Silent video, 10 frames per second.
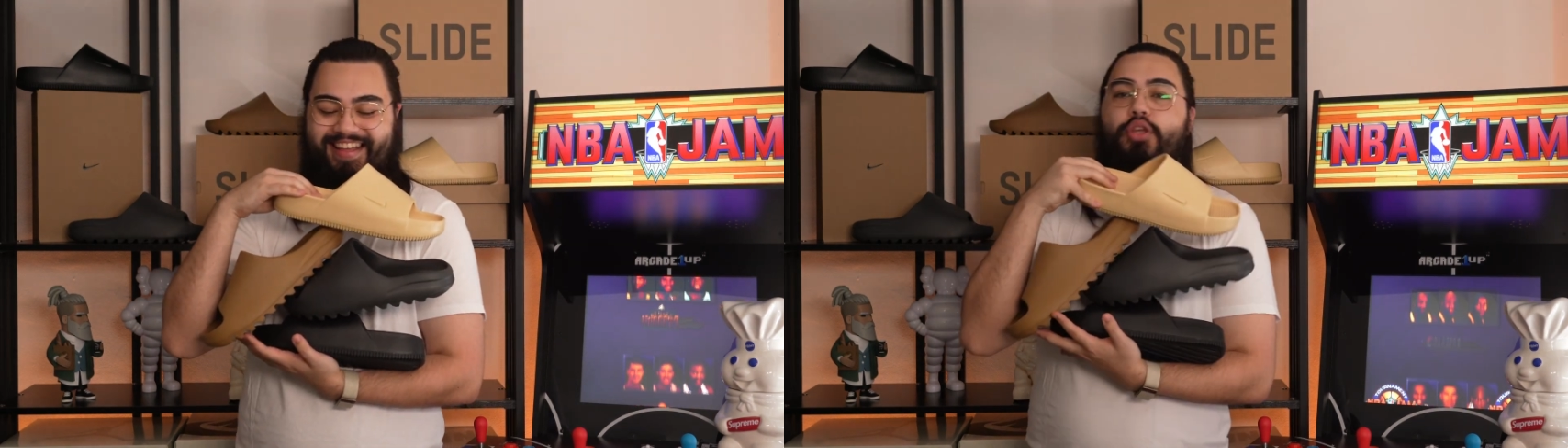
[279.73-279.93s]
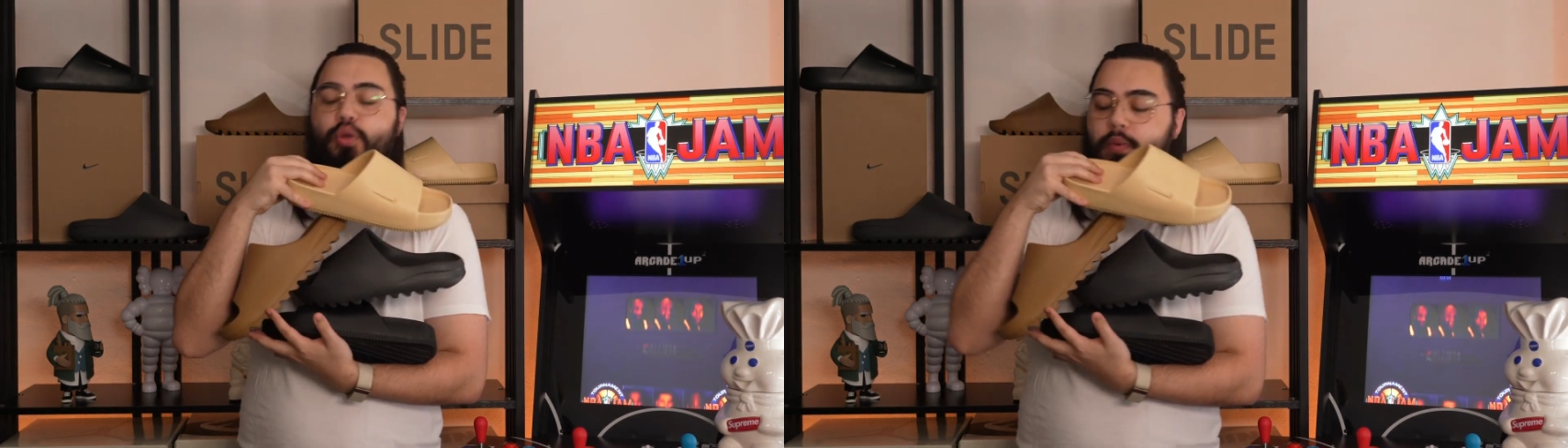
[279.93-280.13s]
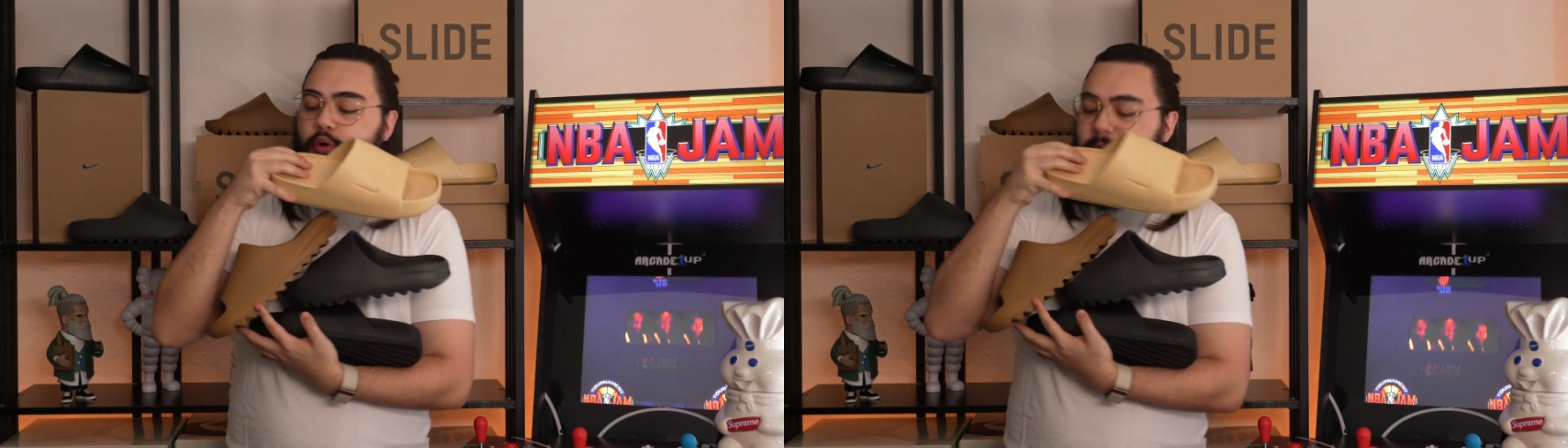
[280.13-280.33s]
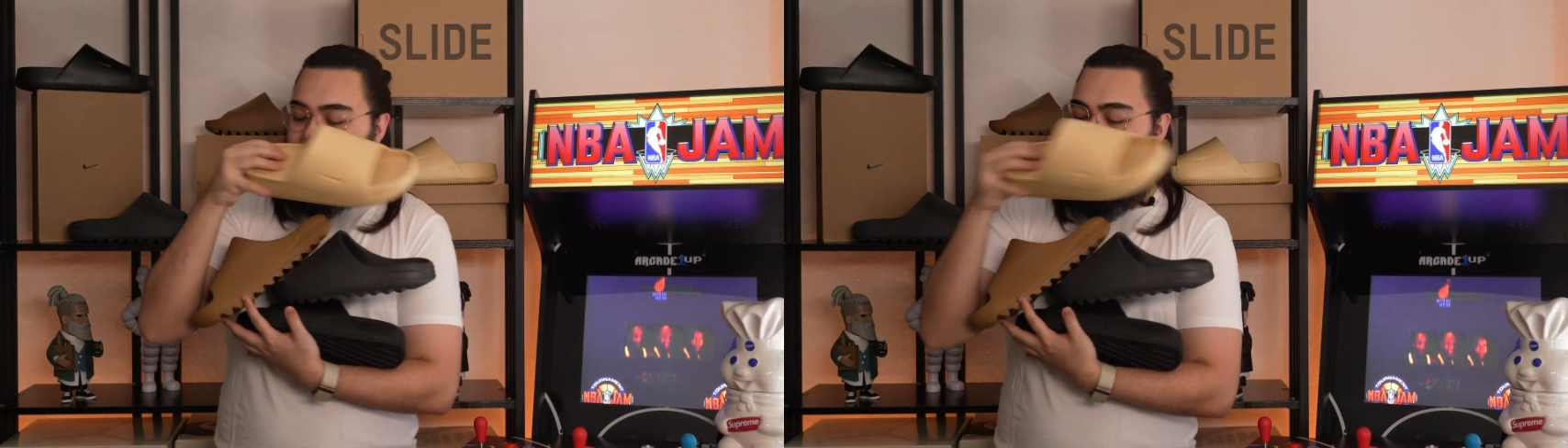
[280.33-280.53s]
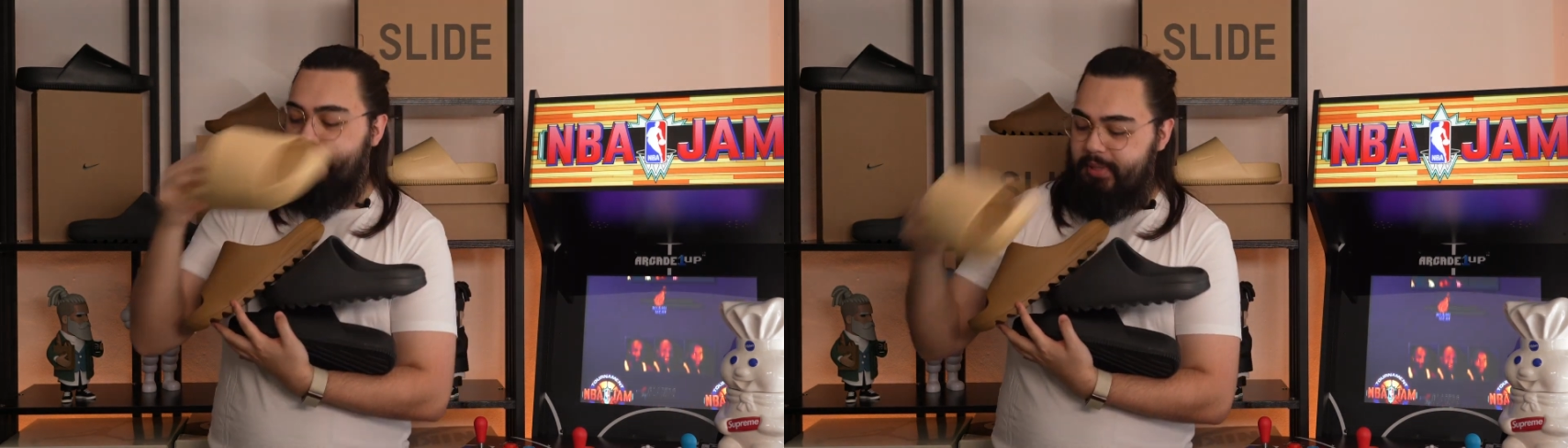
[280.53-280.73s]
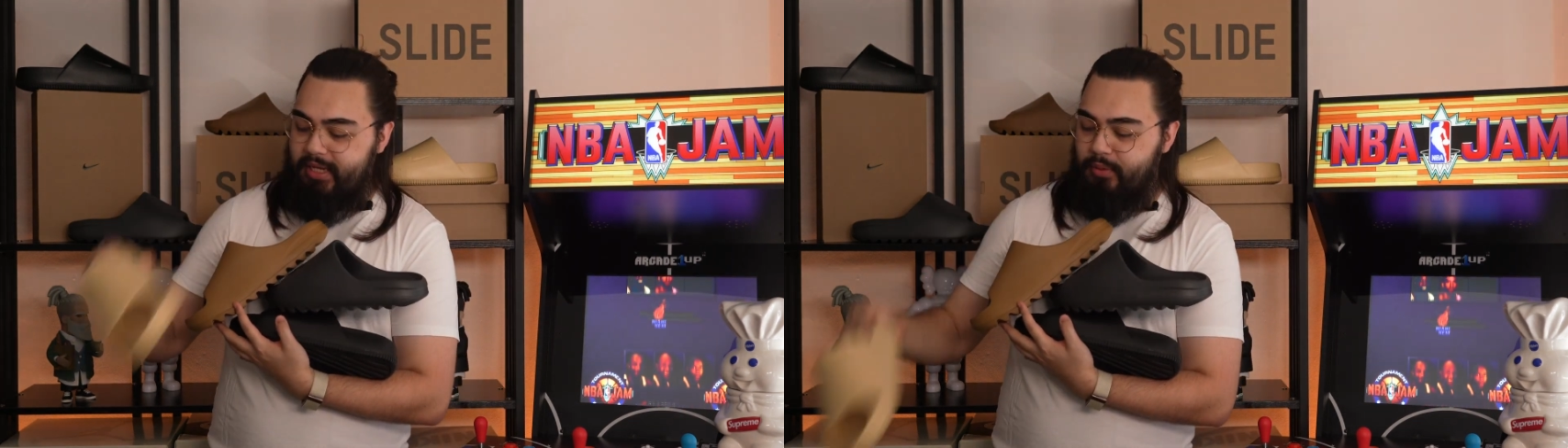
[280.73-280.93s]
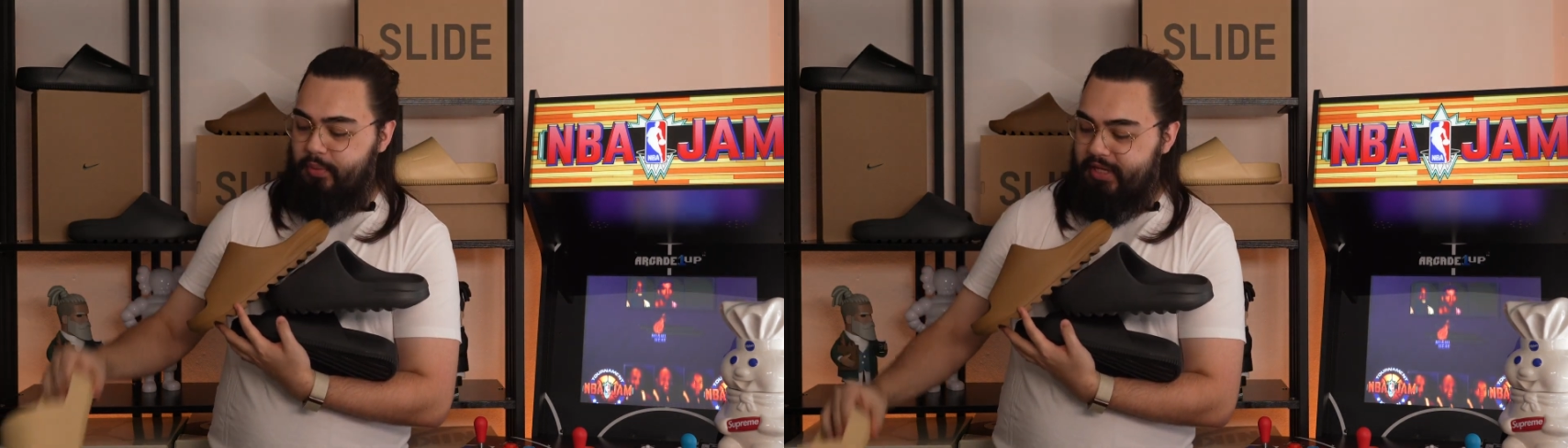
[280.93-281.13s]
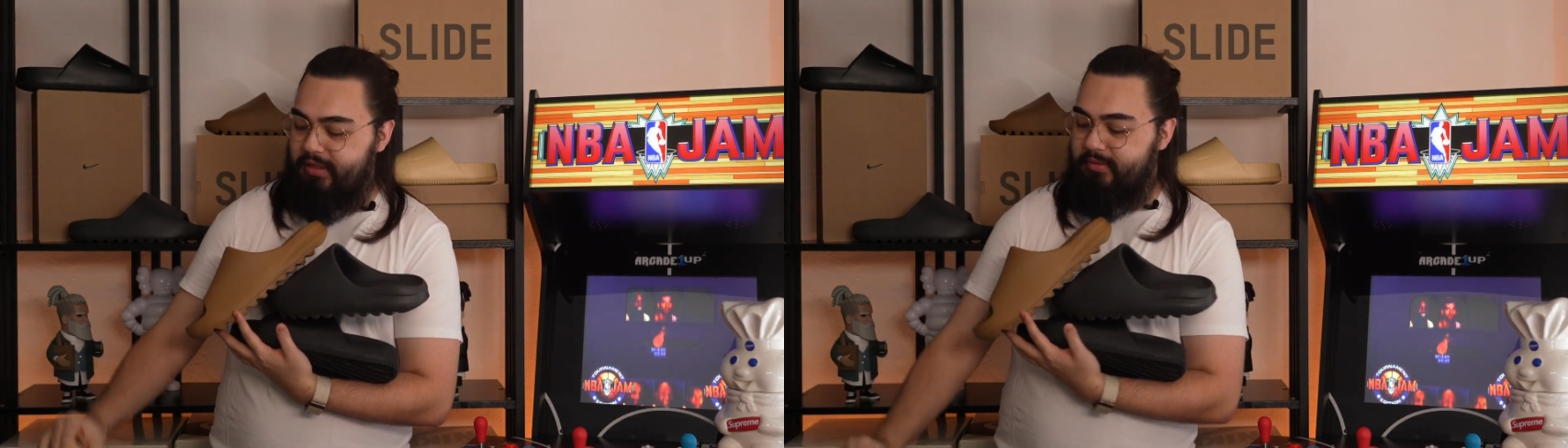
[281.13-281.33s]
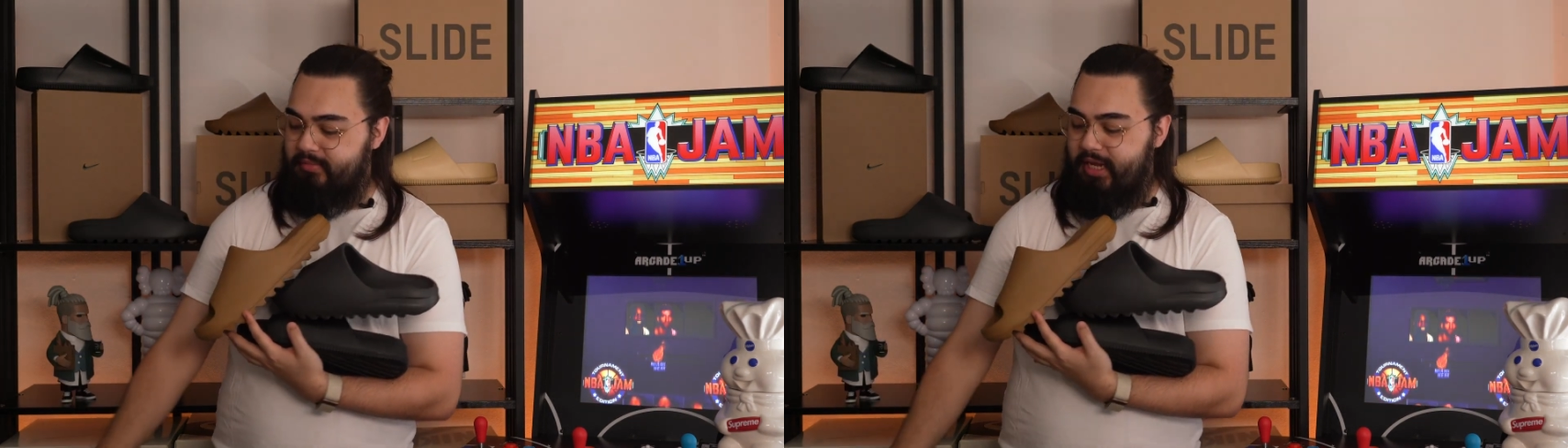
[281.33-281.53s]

you will be happy with